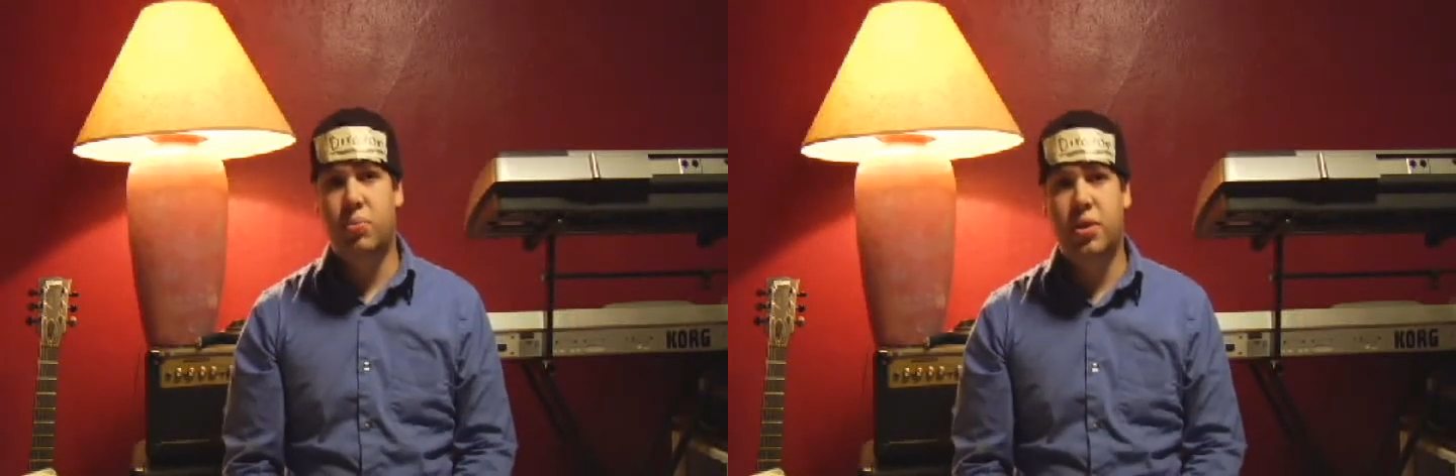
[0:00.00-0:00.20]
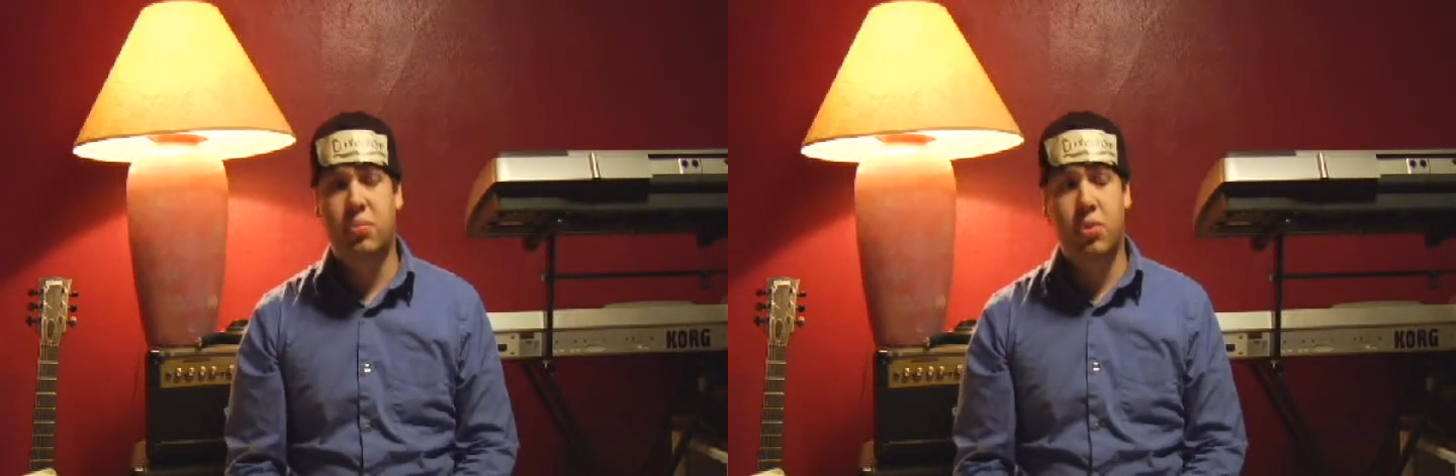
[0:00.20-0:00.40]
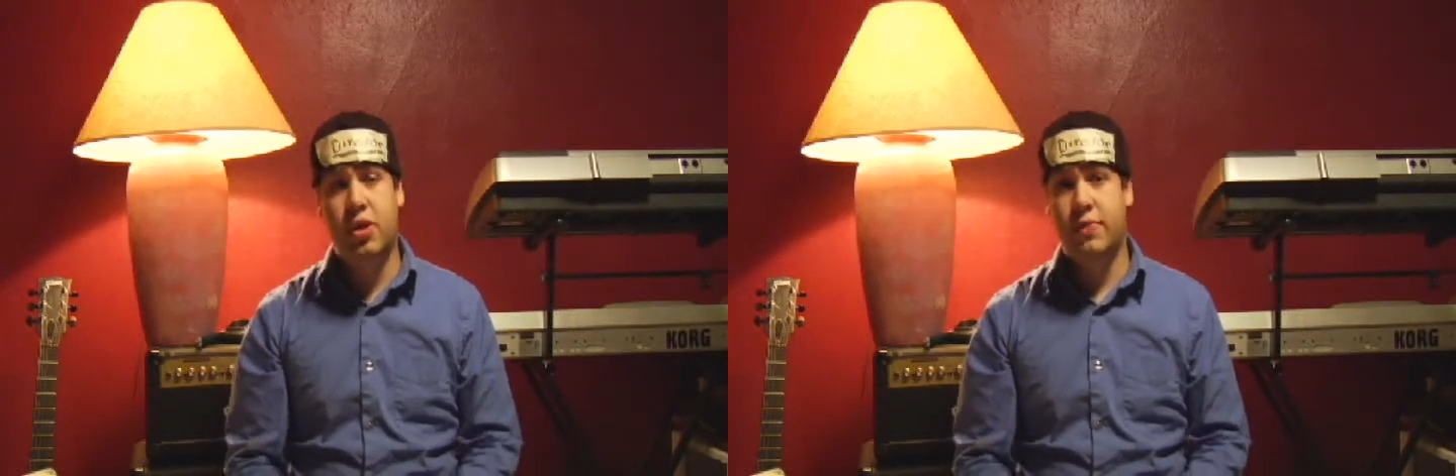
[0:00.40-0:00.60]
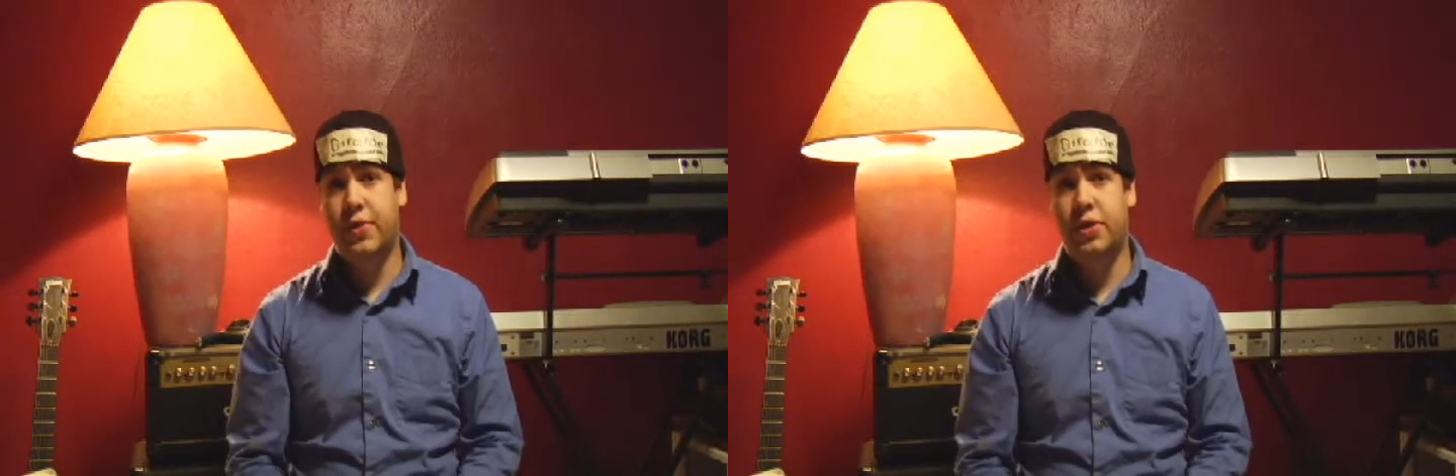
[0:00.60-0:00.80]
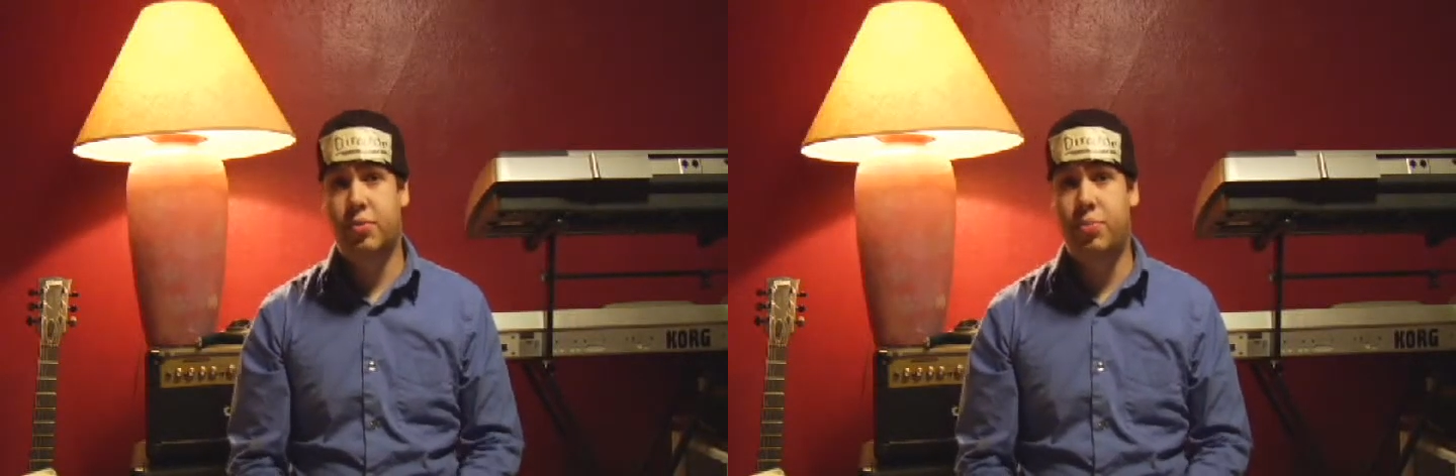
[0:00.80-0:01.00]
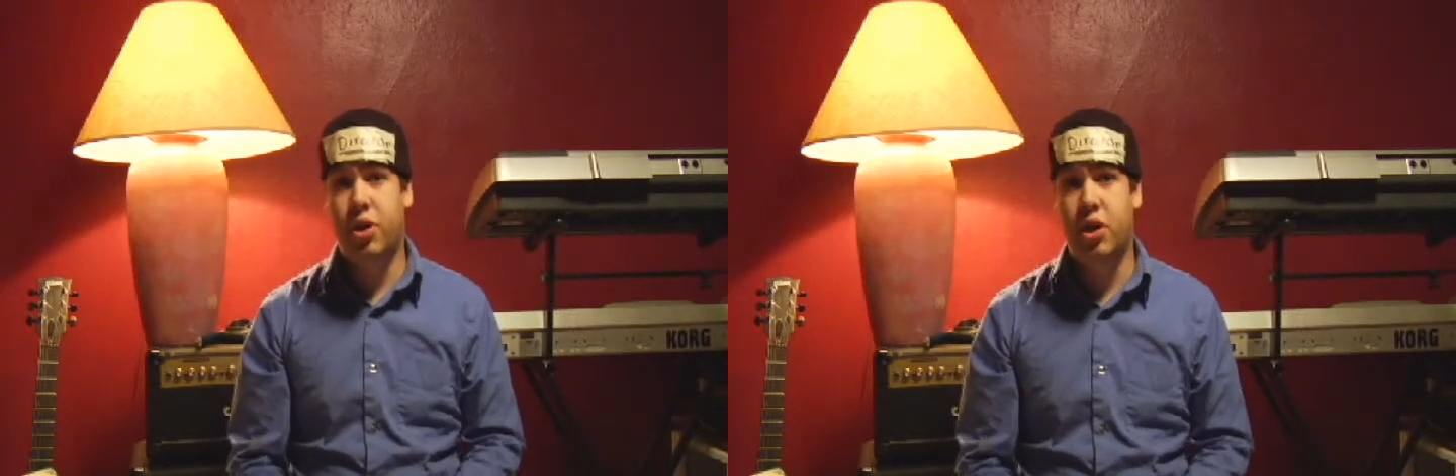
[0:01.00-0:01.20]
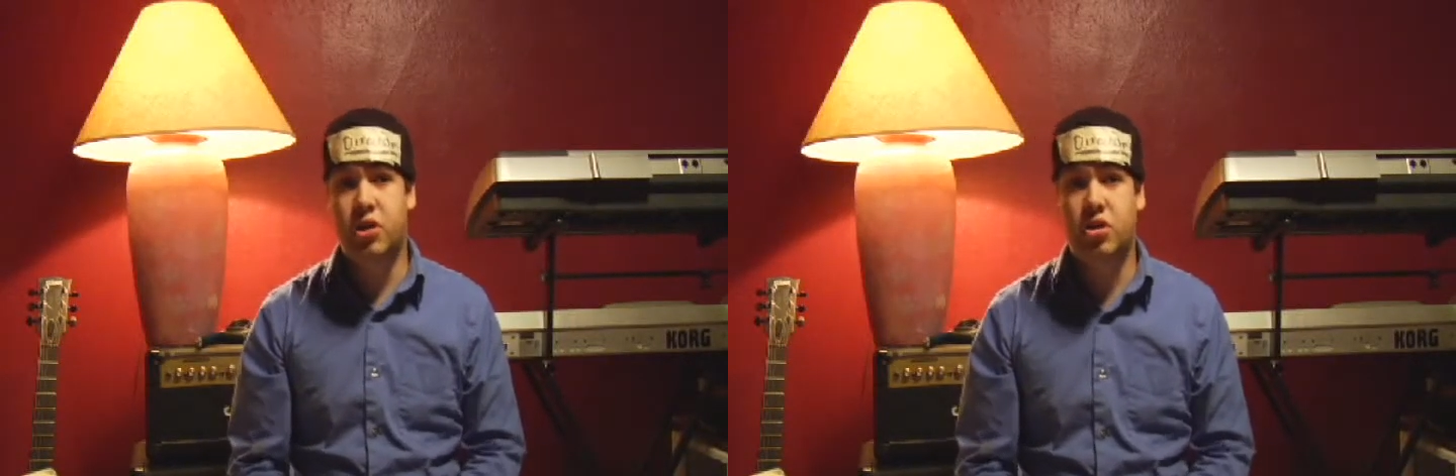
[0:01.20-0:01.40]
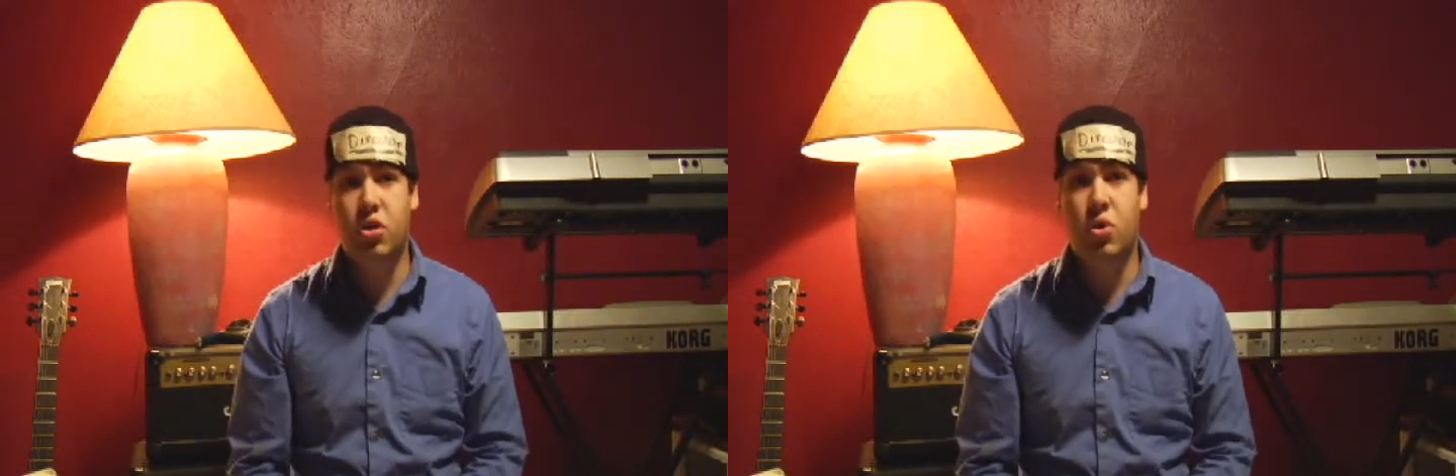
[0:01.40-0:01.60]
bit and make it fun to play,
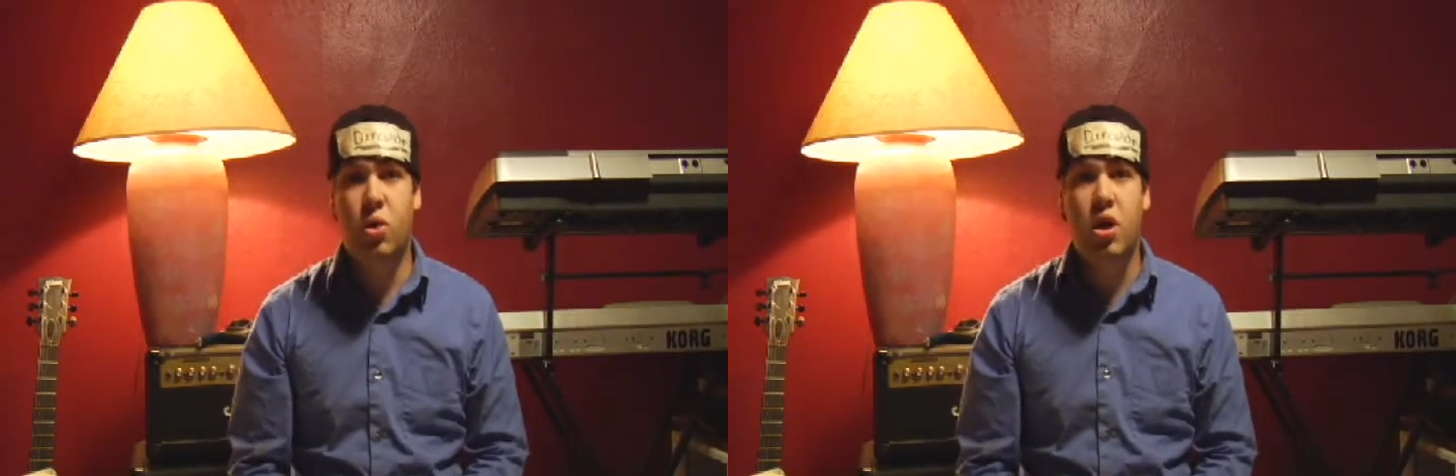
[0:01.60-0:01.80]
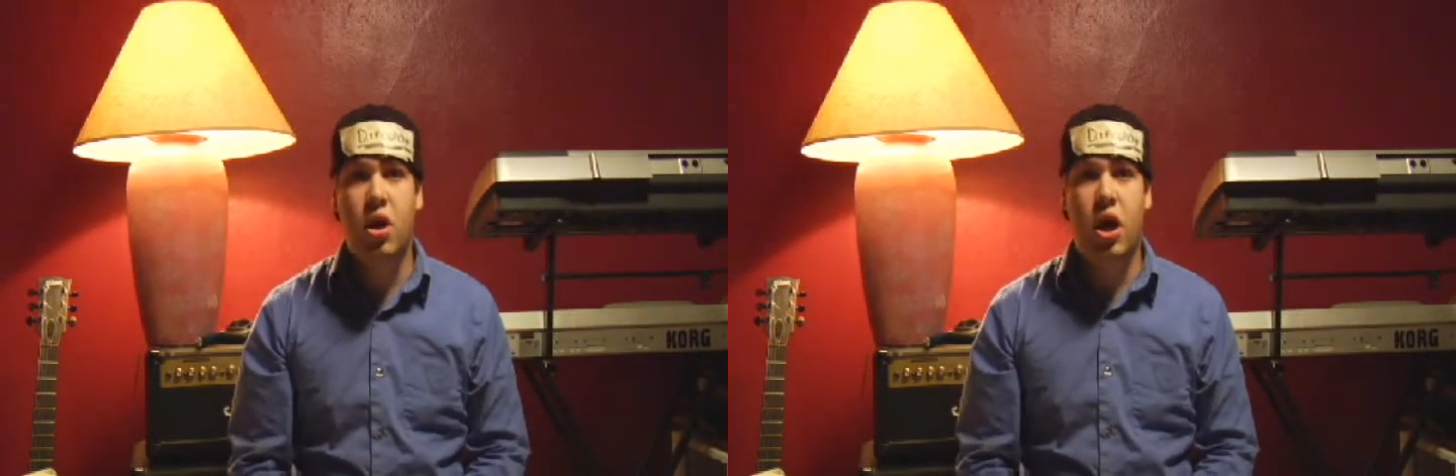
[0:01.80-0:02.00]
so